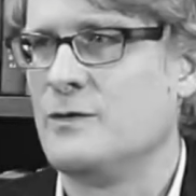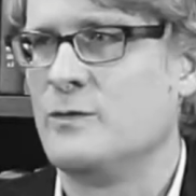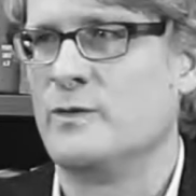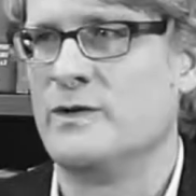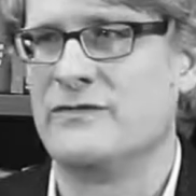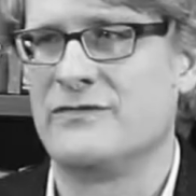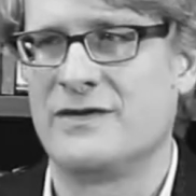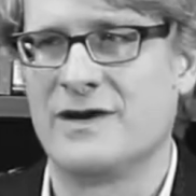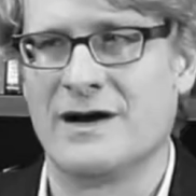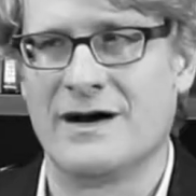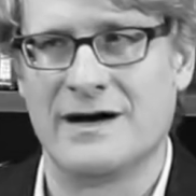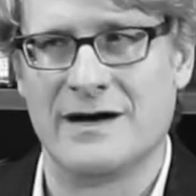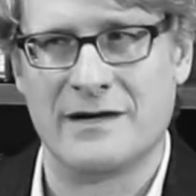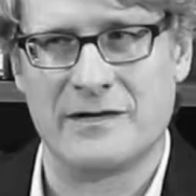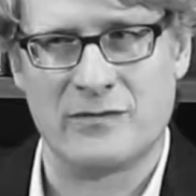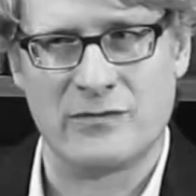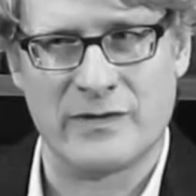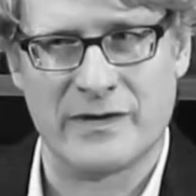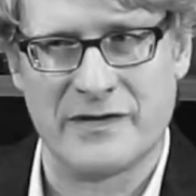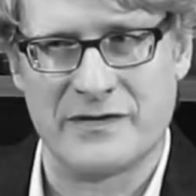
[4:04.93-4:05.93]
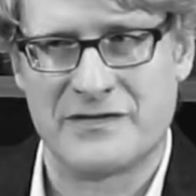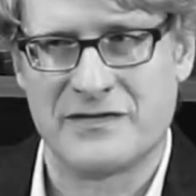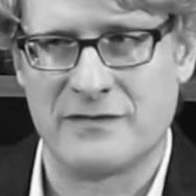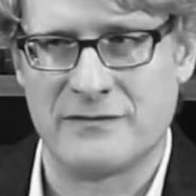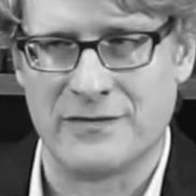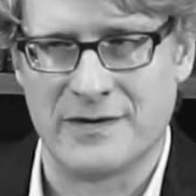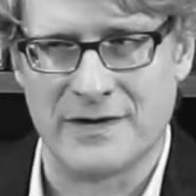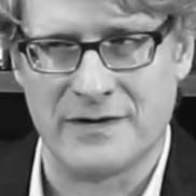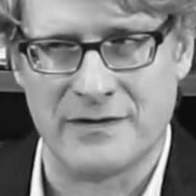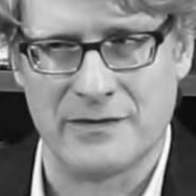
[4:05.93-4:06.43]
We've got a
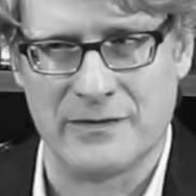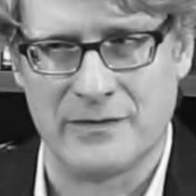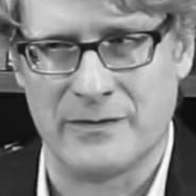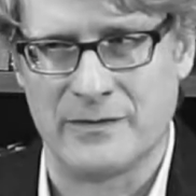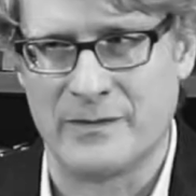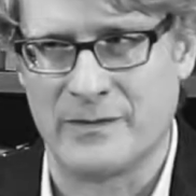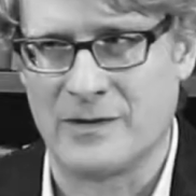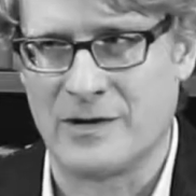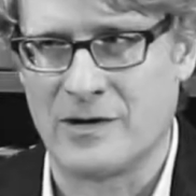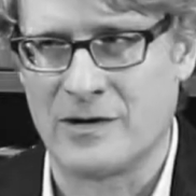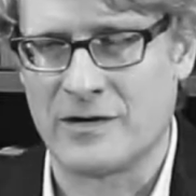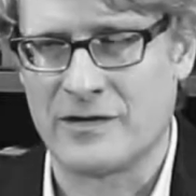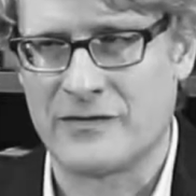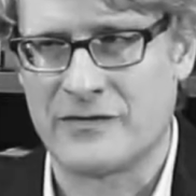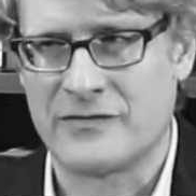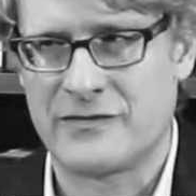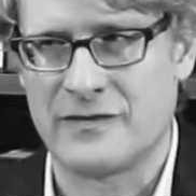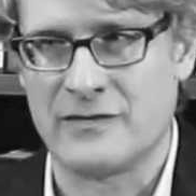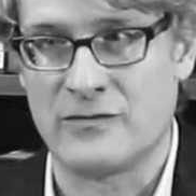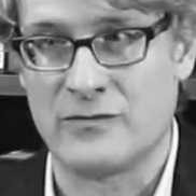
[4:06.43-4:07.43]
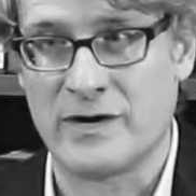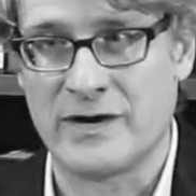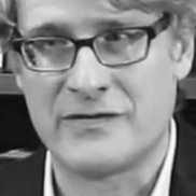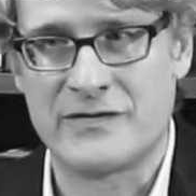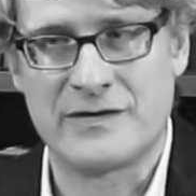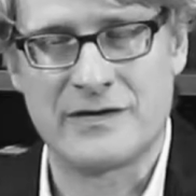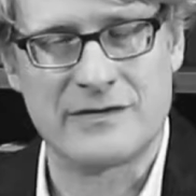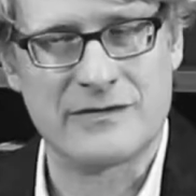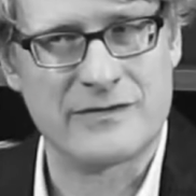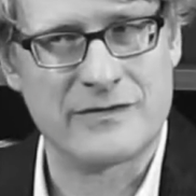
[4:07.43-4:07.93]
relatively new artist in
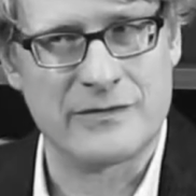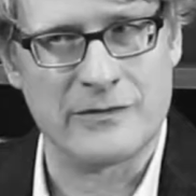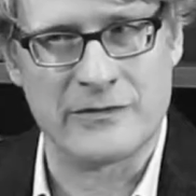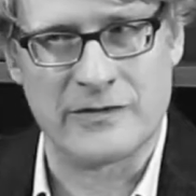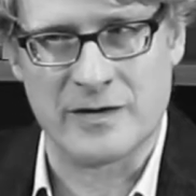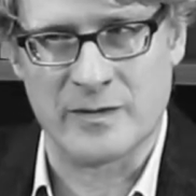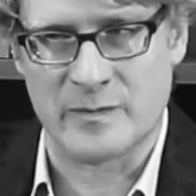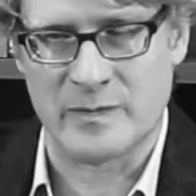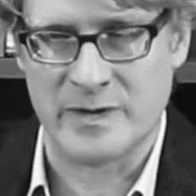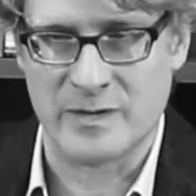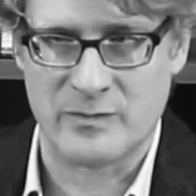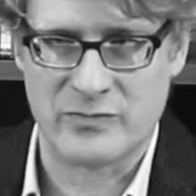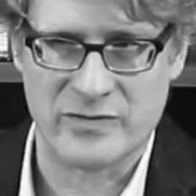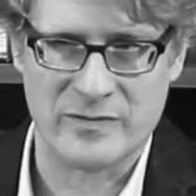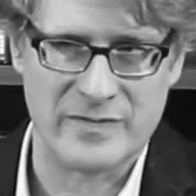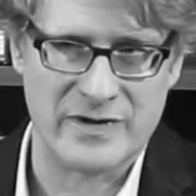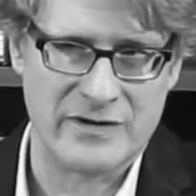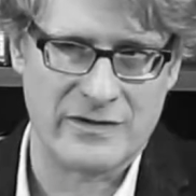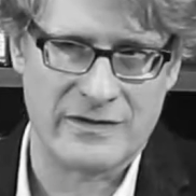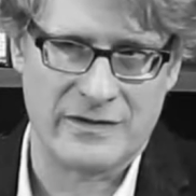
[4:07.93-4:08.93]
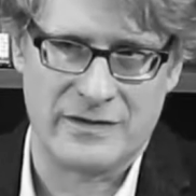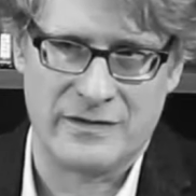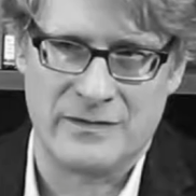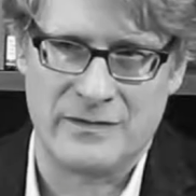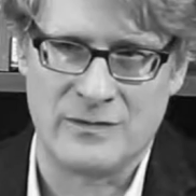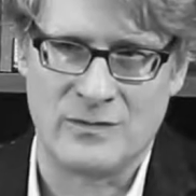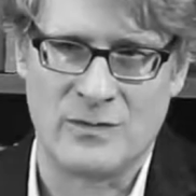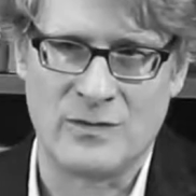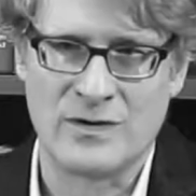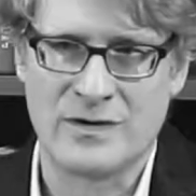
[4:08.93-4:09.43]
residence who's going to be premiering a
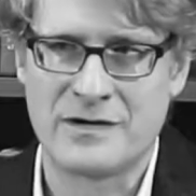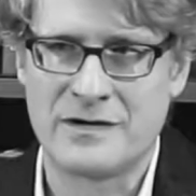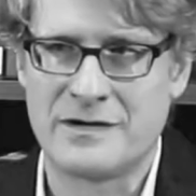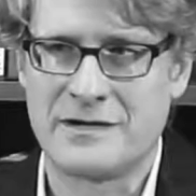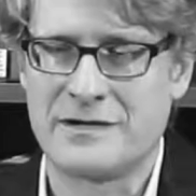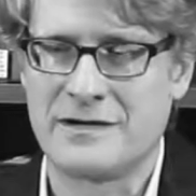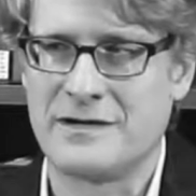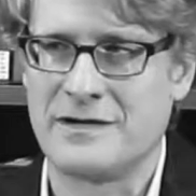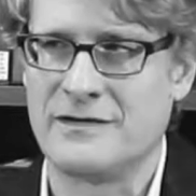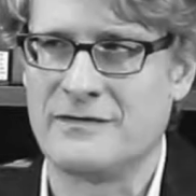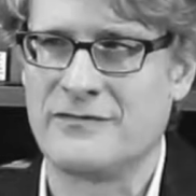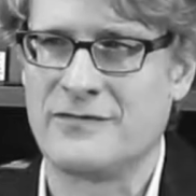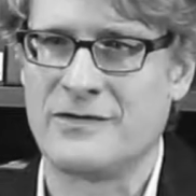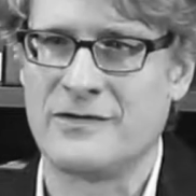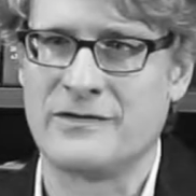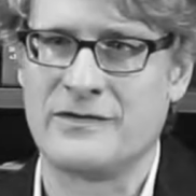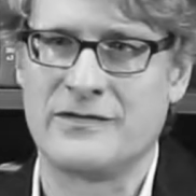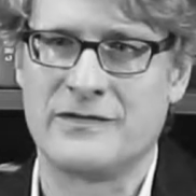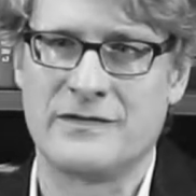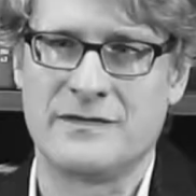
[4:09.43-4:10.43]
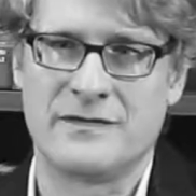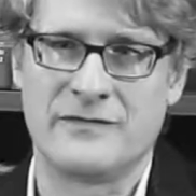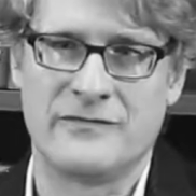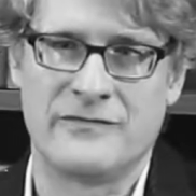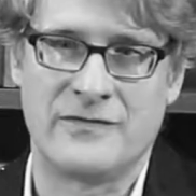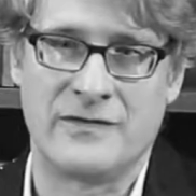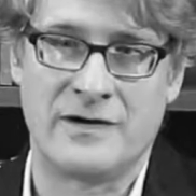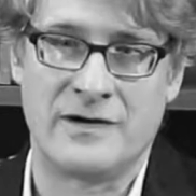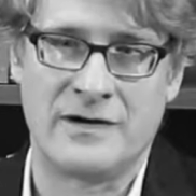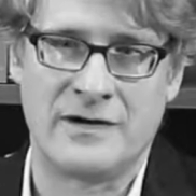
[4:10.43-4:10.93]
new work of hers in the
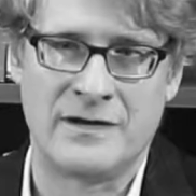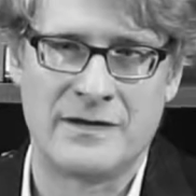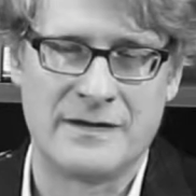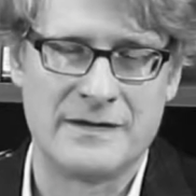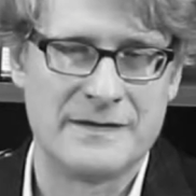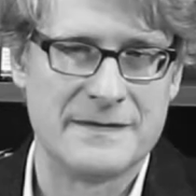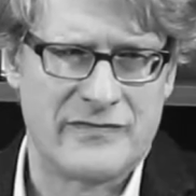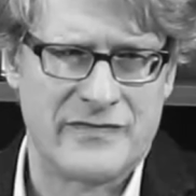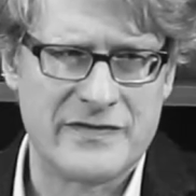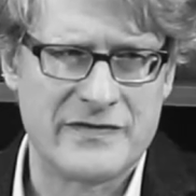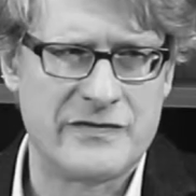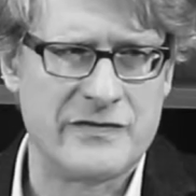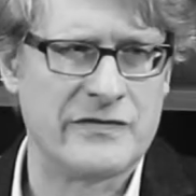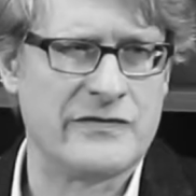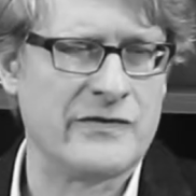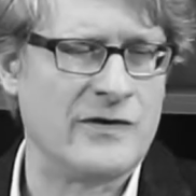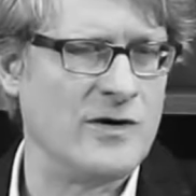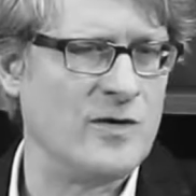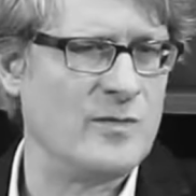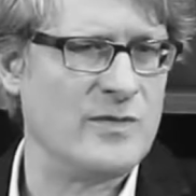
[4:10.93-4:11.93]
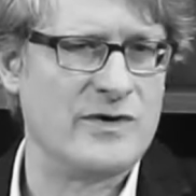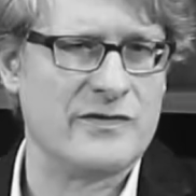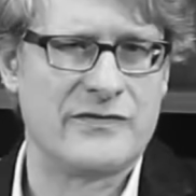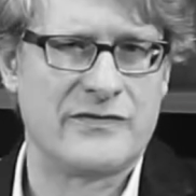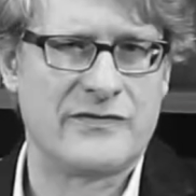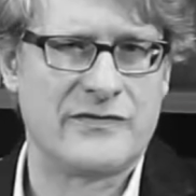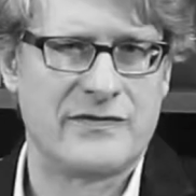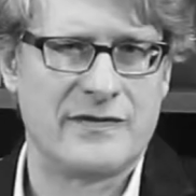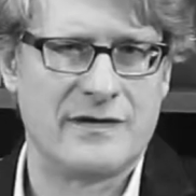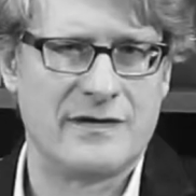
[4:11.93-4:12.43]
fall. This is
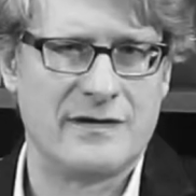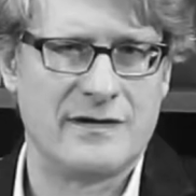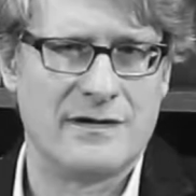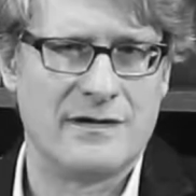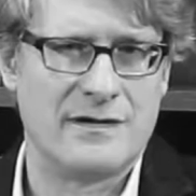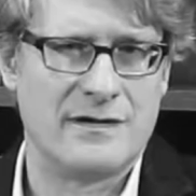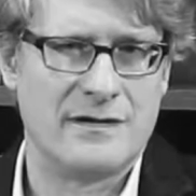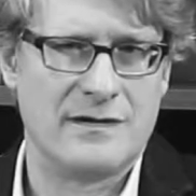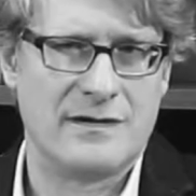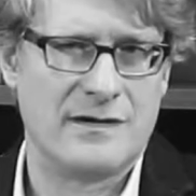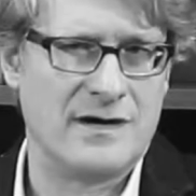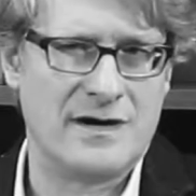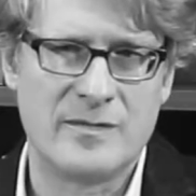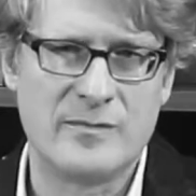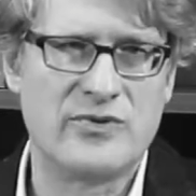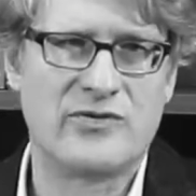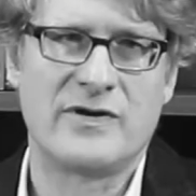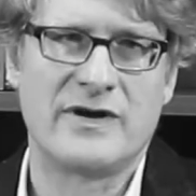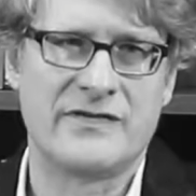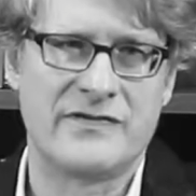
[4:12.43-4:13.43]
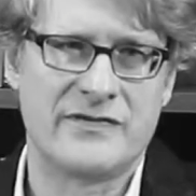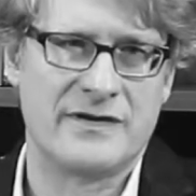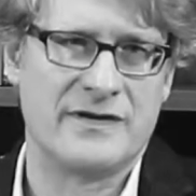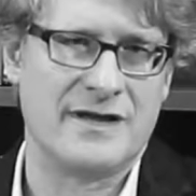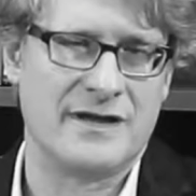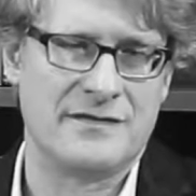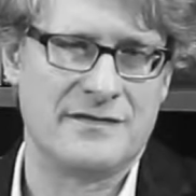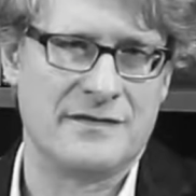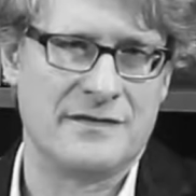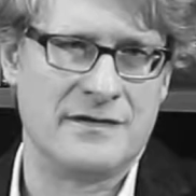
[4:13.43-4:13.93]
almost
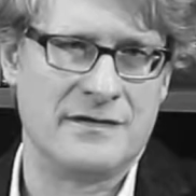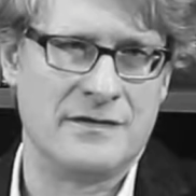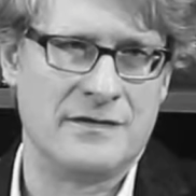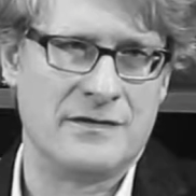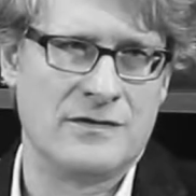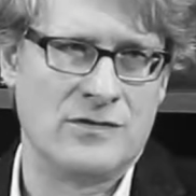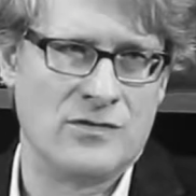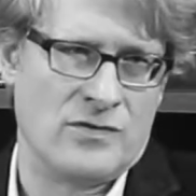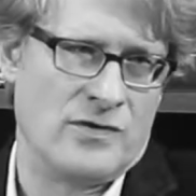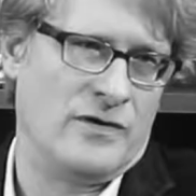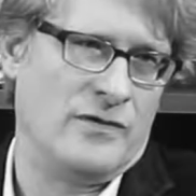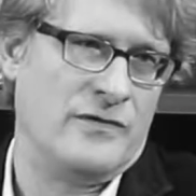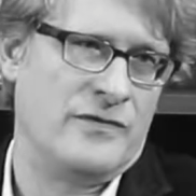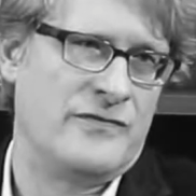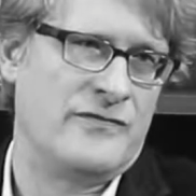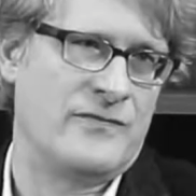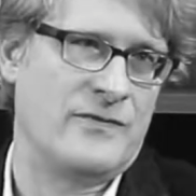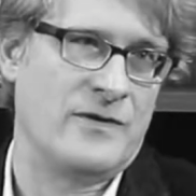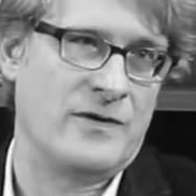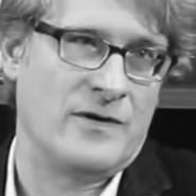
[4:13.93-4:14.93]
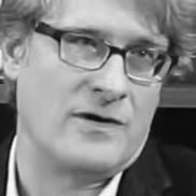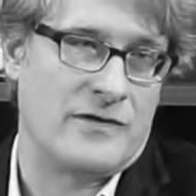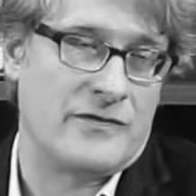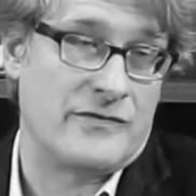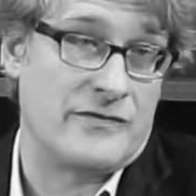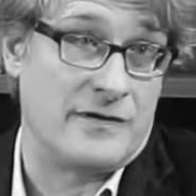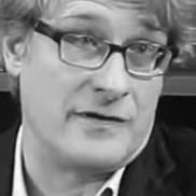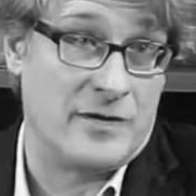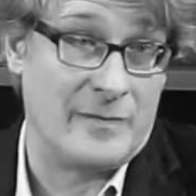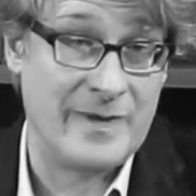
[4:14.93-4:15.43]
unprecedented growth for an
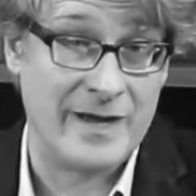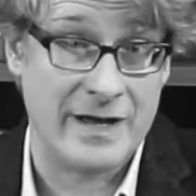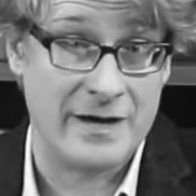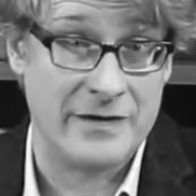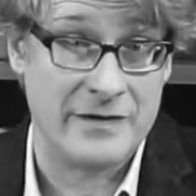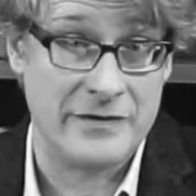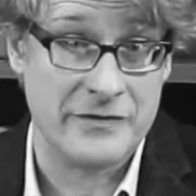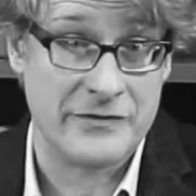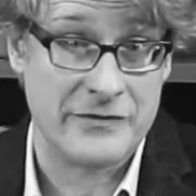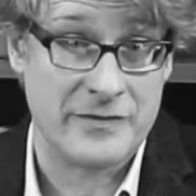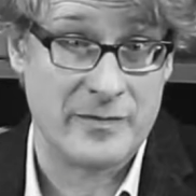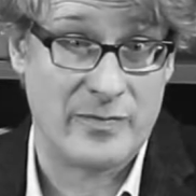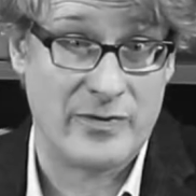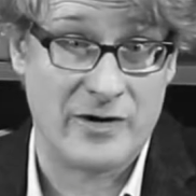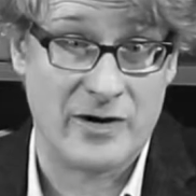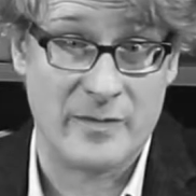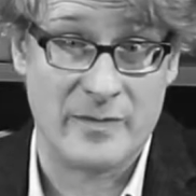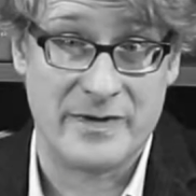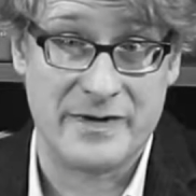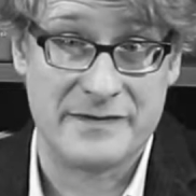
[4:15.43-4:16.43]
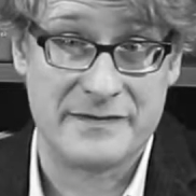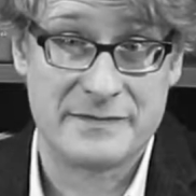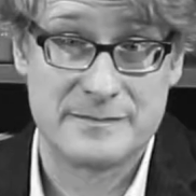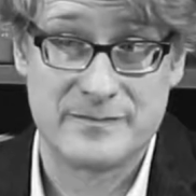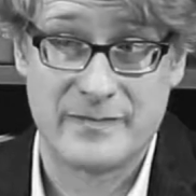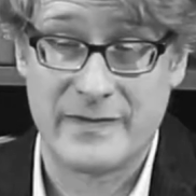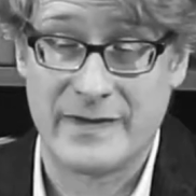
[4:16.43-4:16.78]
arts and humanities department.